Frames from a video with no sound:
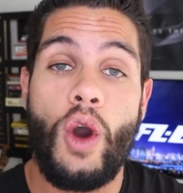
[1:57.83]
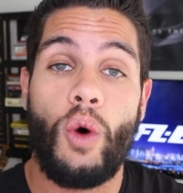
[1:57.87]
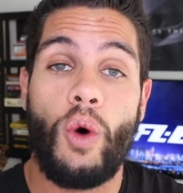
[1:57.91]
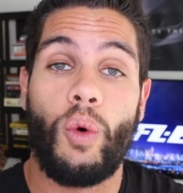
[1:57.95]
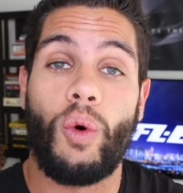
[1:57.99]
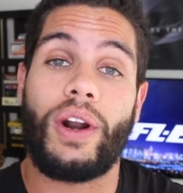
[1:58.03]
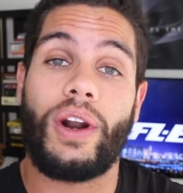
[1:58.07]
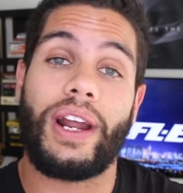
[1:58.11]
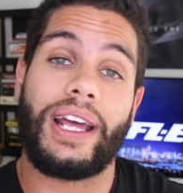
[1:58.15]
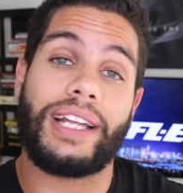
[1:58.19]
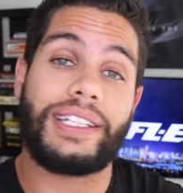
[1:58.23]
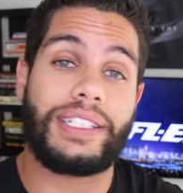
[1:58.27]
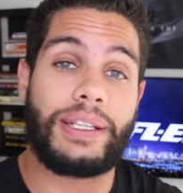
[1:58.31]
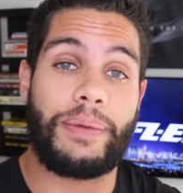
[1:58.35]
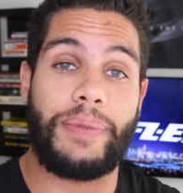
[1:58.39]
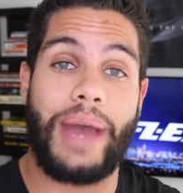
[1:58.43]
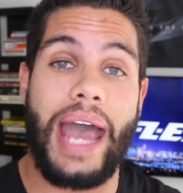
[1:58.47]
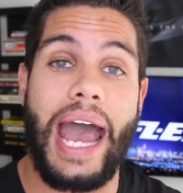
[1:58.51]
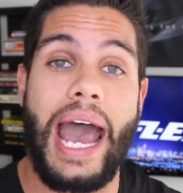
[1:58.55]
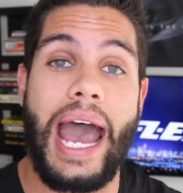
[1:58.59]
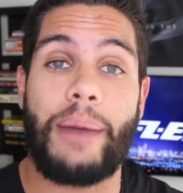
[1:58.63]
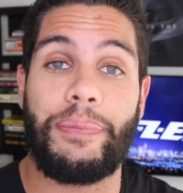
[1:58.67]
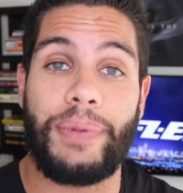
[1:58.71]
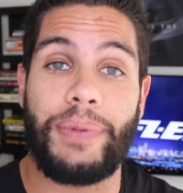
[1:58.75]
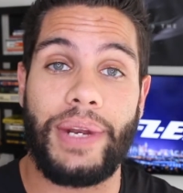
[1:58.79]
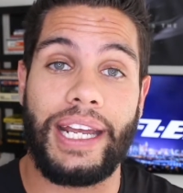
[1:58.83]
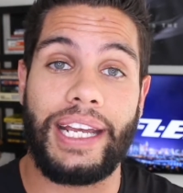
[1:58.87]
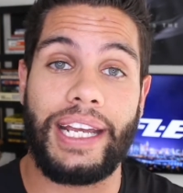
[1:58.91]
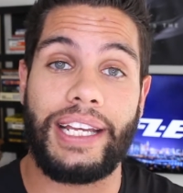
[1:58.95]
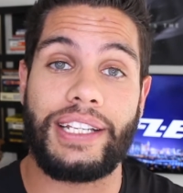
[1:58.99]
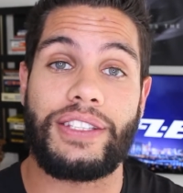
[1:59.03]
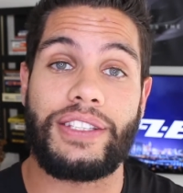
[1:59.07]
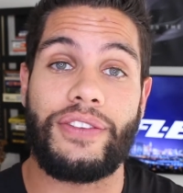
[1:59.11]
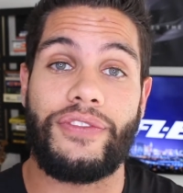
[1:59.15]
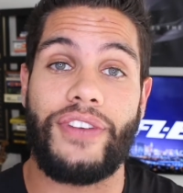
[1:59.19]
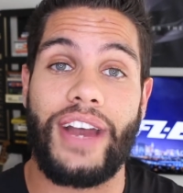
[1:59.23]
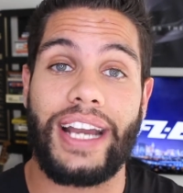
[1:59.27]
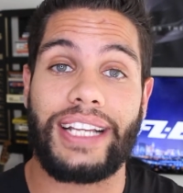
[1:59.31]
What ends up happening
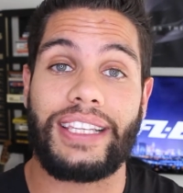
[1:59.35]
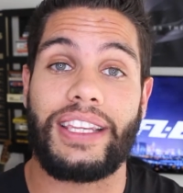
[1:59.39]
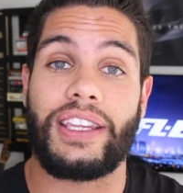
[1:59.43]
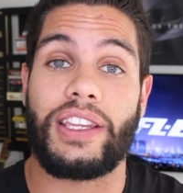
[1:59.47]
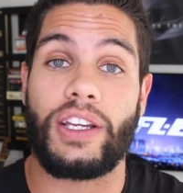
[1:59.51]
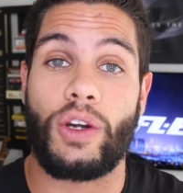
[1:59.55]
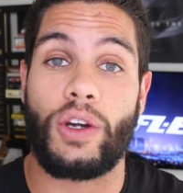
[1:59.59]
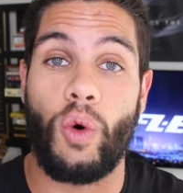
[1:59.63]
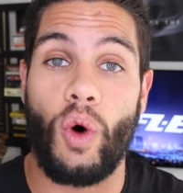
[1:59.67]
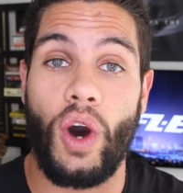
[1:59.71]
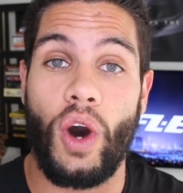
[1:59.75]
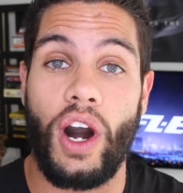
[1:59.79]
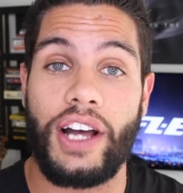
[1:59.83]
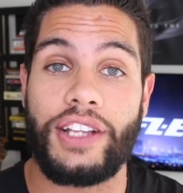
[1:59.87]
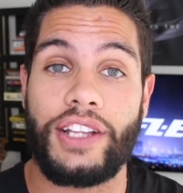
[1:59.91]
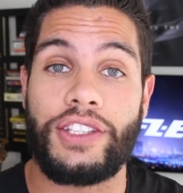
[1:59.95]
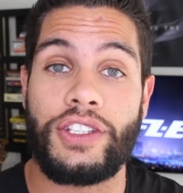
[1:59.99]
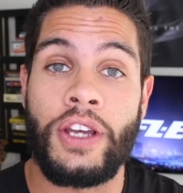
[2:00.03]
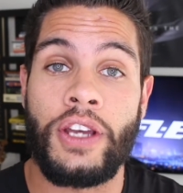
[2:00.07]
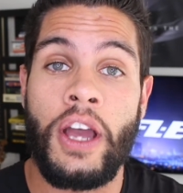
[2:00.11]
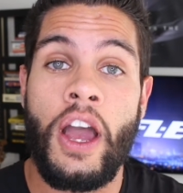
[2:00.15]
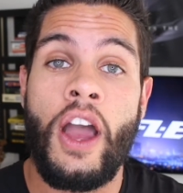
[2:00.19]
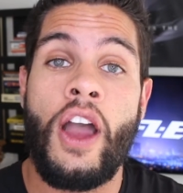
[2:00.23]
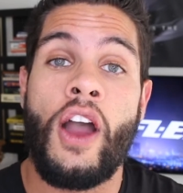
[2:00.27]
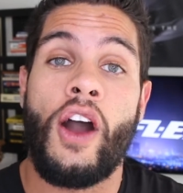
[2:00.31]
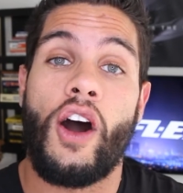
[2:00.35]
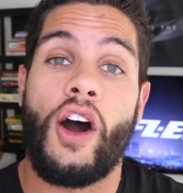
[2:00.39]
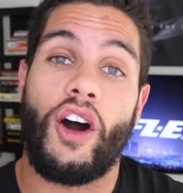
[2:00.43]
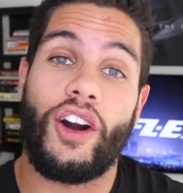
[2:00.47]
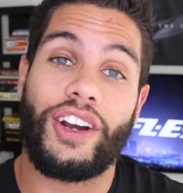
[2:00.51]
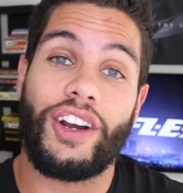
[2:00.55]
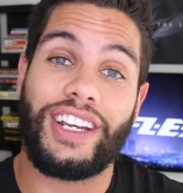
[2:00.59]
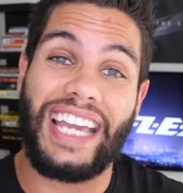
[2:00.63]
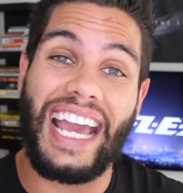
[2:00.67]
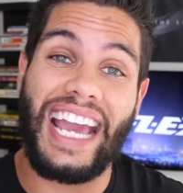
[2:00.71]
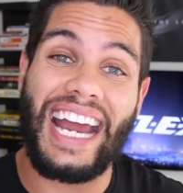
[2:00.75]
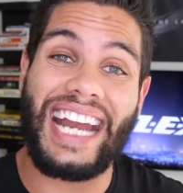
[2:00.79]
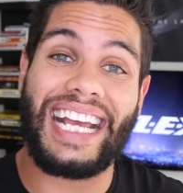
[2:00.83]
is the fact that the quads are
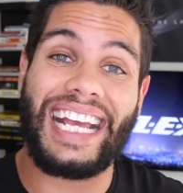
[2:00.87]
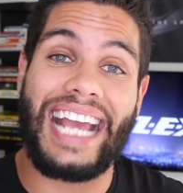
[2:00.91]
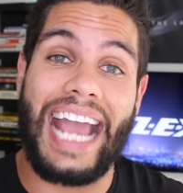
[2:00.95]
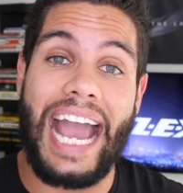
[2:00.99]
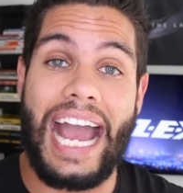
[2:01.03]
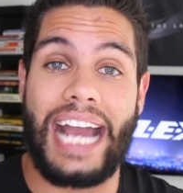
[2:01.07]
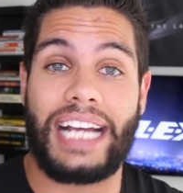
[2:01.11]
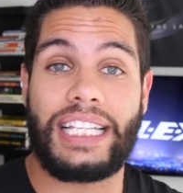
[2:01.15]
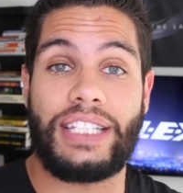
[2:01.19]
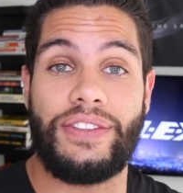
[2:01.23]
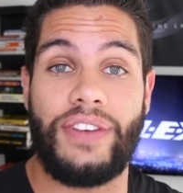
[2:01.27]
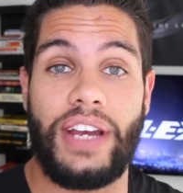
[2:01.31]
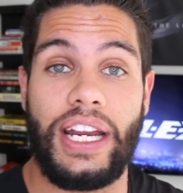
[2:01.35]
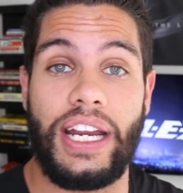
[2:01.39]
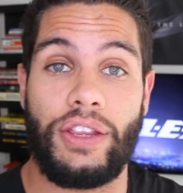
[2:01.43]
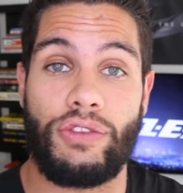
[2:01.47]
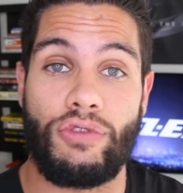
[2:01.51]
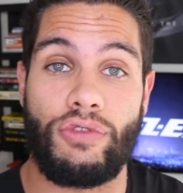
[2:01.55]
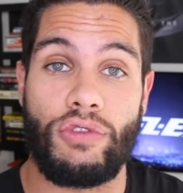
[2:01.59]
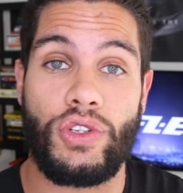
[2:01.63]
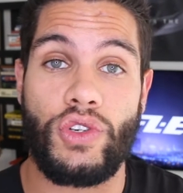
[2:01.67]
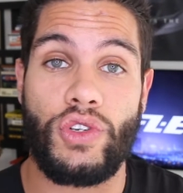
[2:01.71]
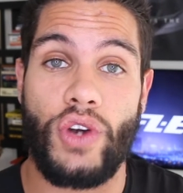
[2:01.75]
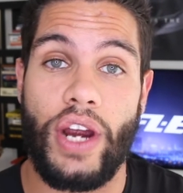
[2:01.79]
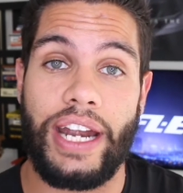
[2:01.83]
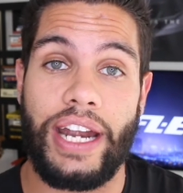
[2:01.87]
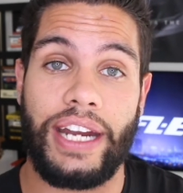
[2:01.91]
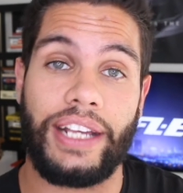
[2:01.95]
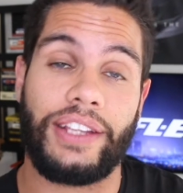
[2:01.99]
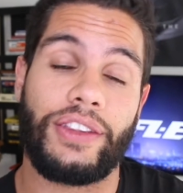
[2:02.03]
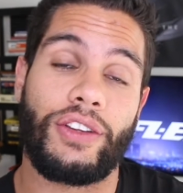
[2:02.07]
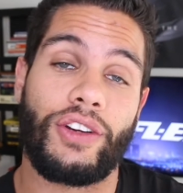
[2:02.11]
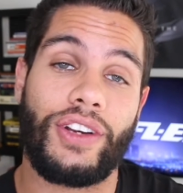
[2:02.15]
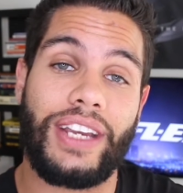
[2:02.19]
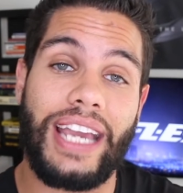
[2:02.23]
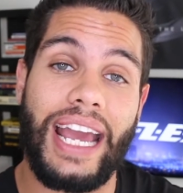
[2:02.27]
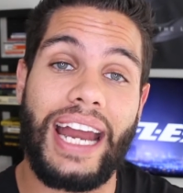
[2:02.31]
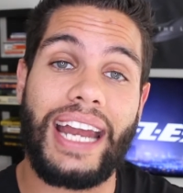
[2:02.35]
getting activated through training.
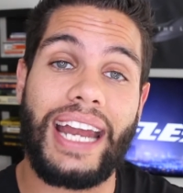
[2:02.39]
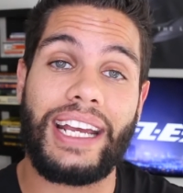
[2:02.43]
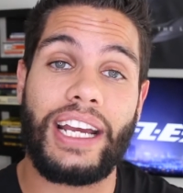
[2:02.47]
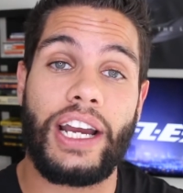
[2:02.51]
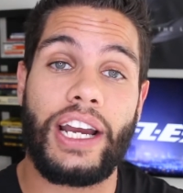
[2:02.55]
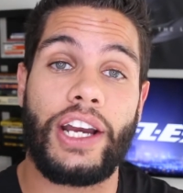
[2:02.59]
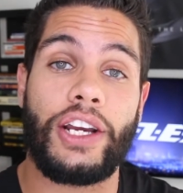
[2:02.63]
They're getting